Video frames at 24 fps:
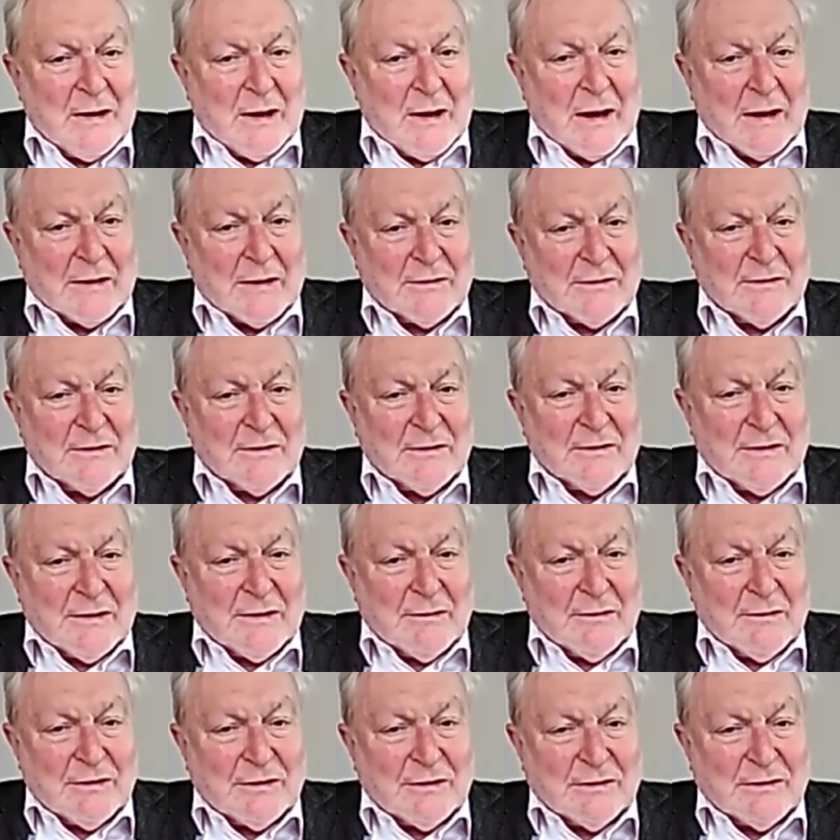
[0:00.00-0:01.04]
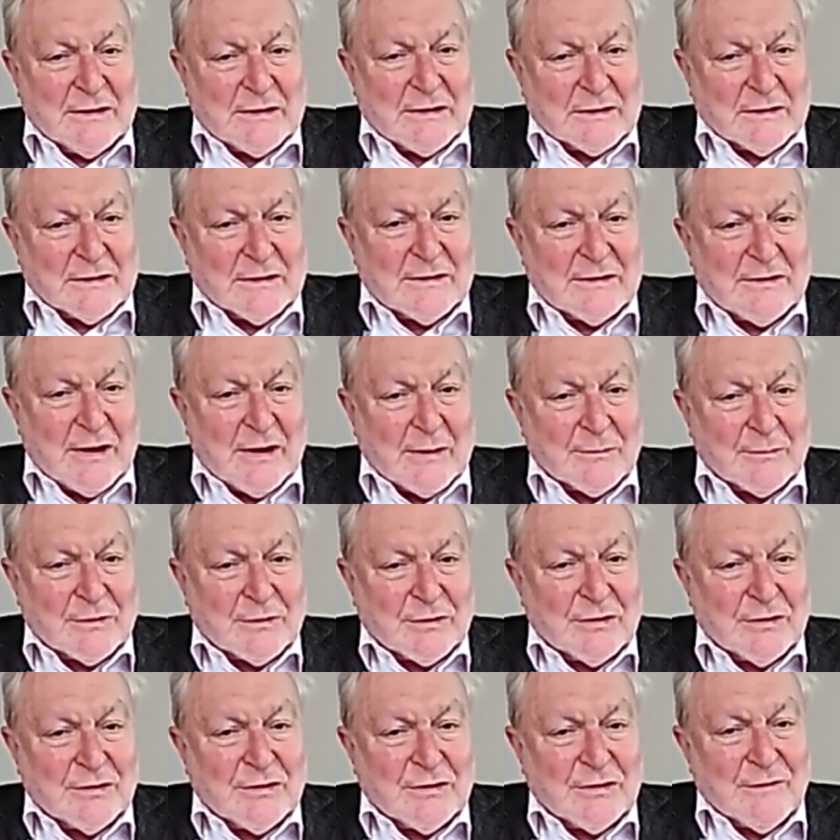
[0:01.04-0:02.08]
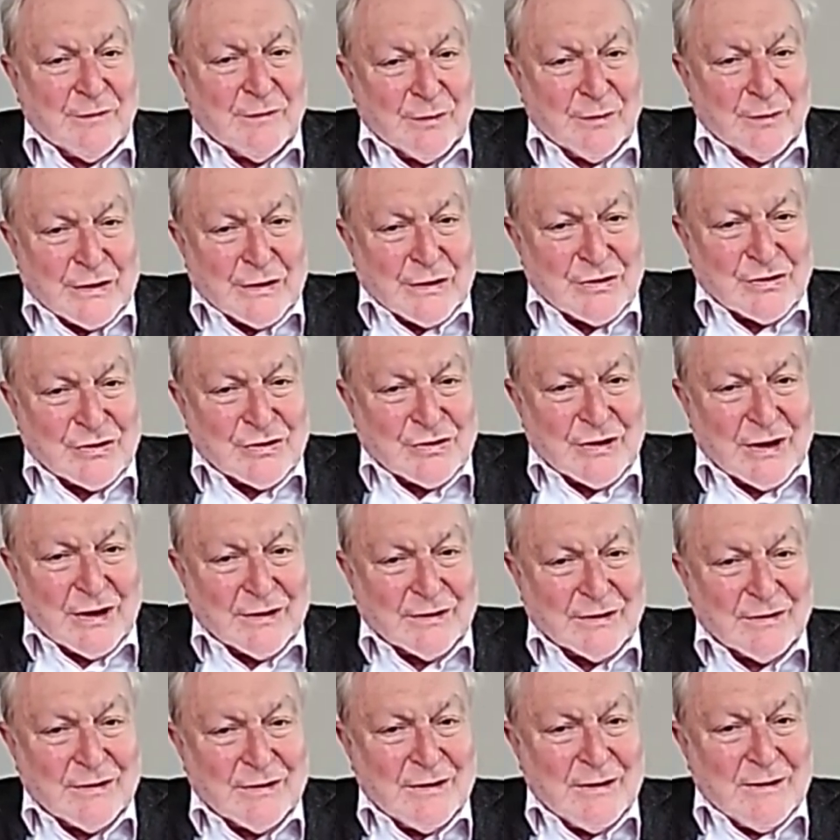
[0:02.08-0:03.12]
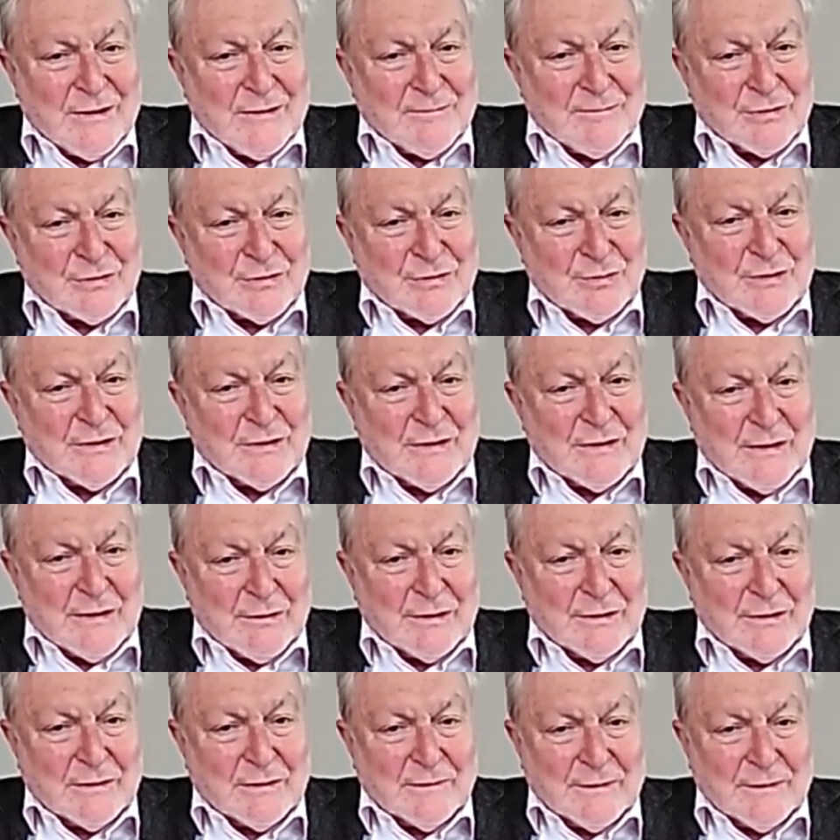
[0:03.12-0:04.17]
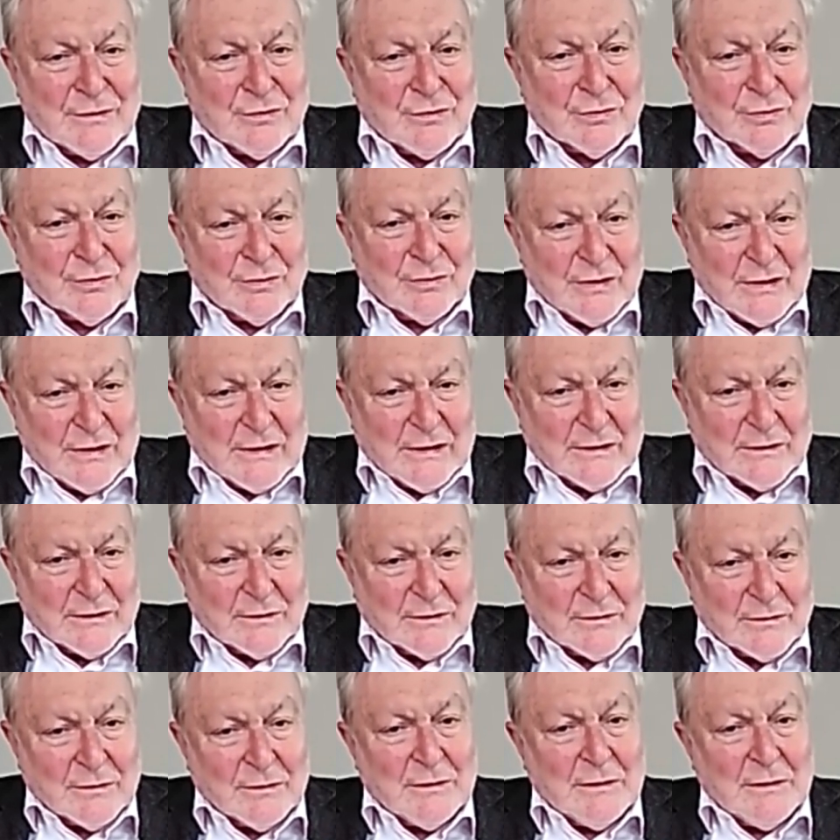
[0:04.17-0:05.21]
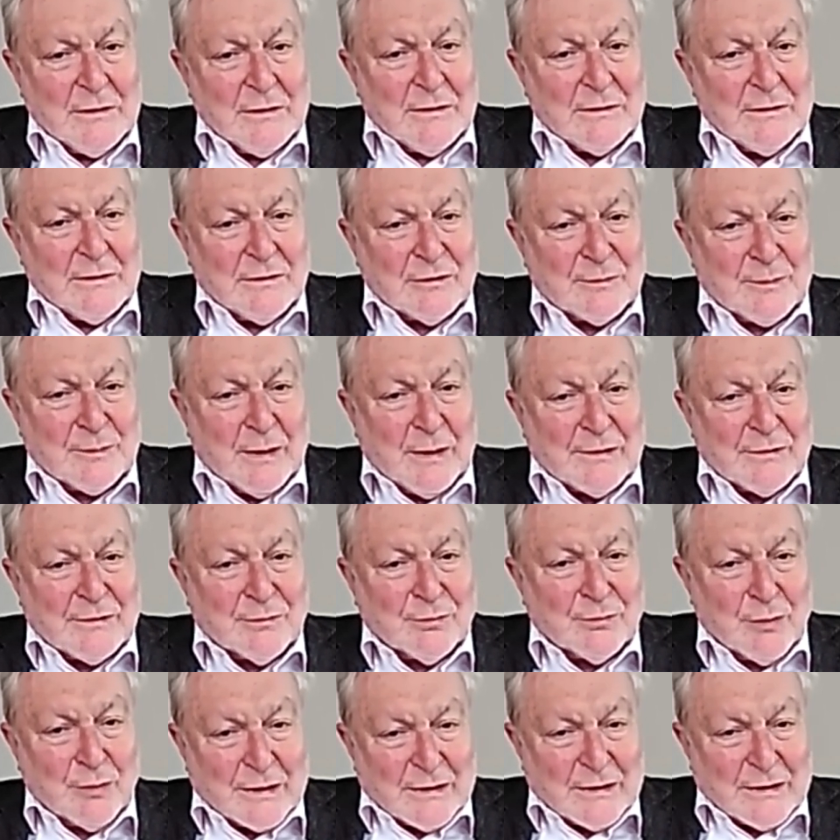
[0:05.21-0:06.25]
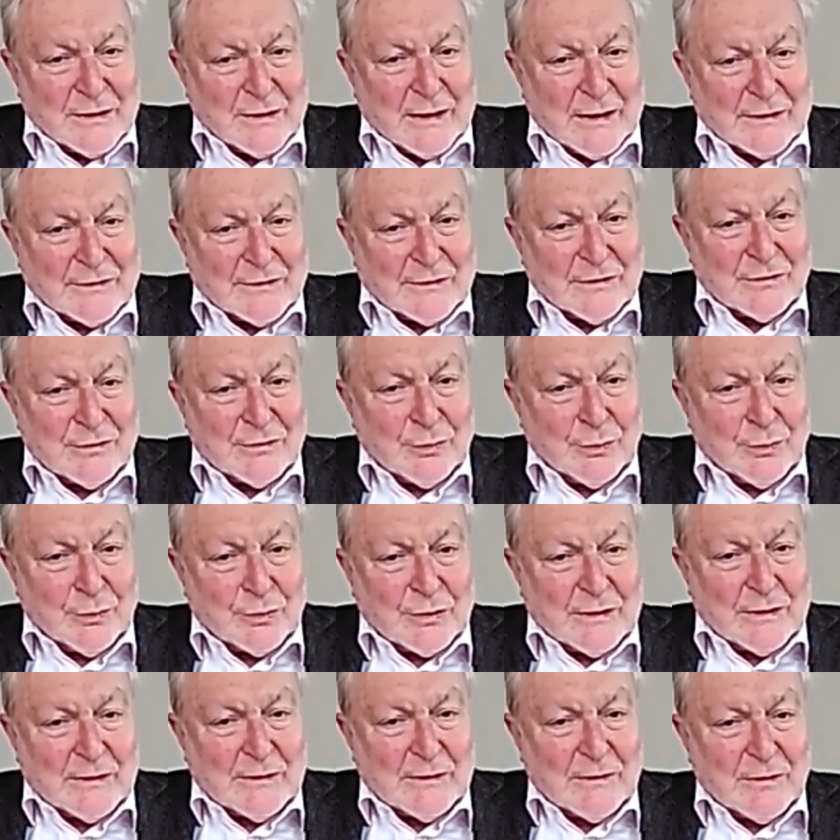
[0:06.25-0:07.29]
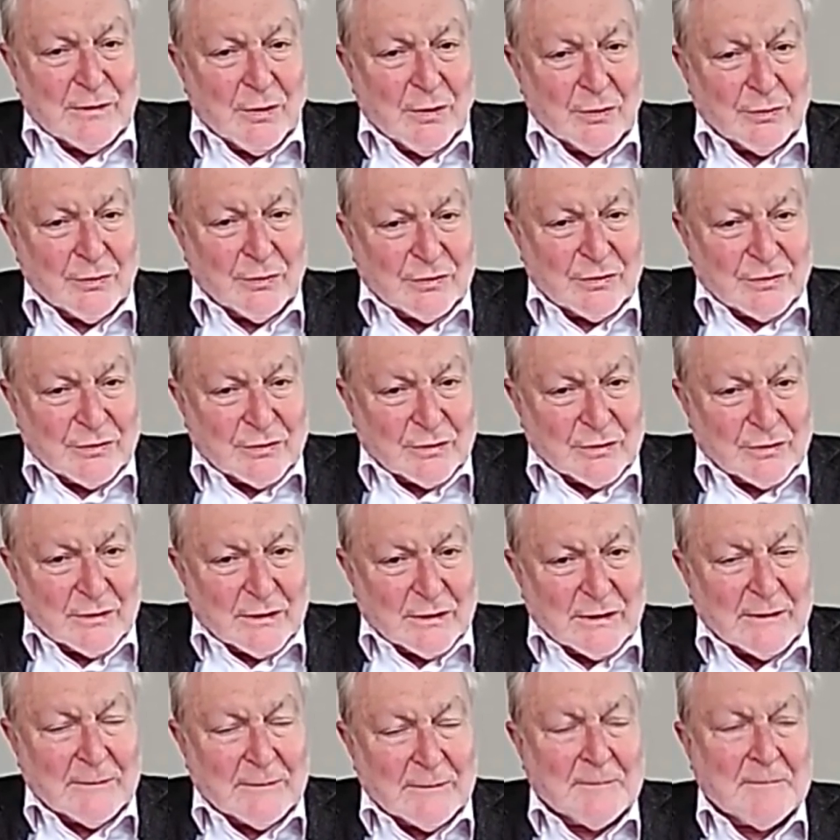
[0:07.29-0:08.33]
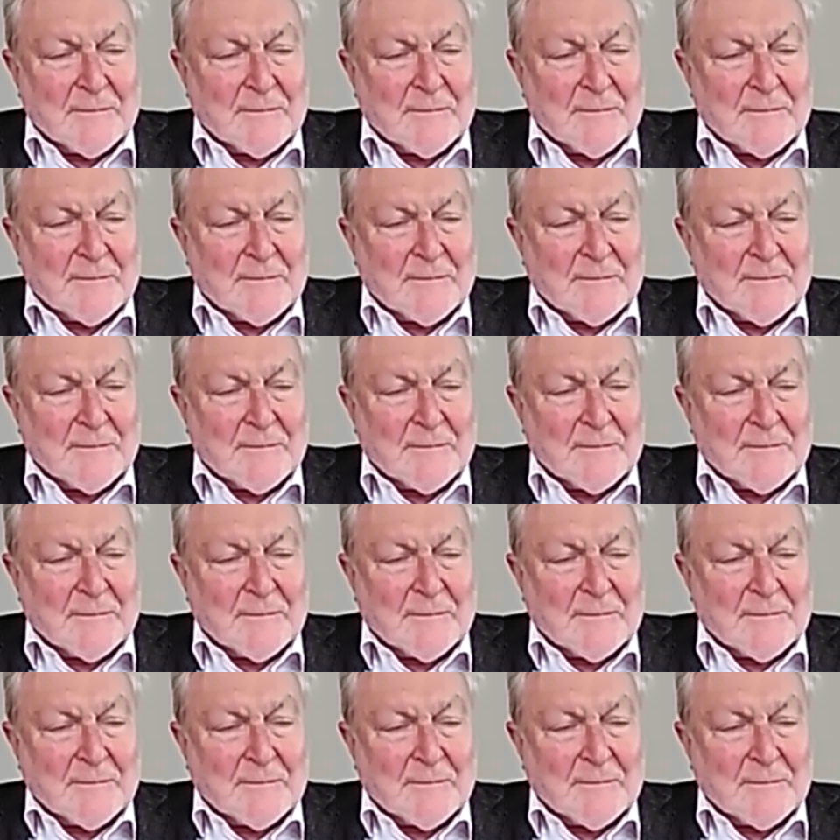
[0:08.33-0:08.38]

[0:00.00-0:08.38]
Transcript: and there is little attempt to differentiate between their individual needs, despite a regulator talking constantly